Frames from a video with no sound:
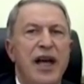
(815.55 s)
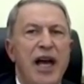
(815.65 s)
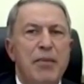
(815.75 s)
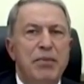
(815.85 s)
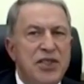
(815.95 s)

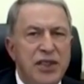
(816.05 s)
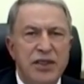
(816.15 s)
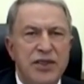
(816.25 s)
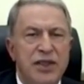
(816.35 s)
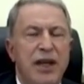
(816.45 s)

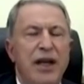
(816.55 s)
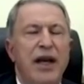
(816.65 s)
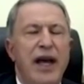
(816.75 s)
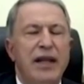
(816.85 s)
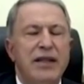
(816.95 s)
ambitions,
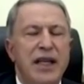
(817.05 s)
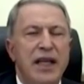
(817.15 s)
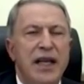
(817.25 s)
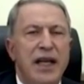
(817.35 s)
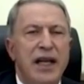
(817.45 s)
and
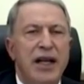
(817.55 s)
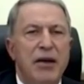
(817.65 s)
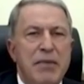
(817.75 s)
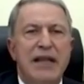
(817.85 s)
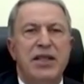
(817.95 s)
the
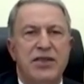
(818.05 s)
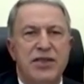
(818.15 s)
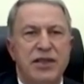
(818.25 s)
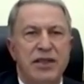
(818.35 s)
methods.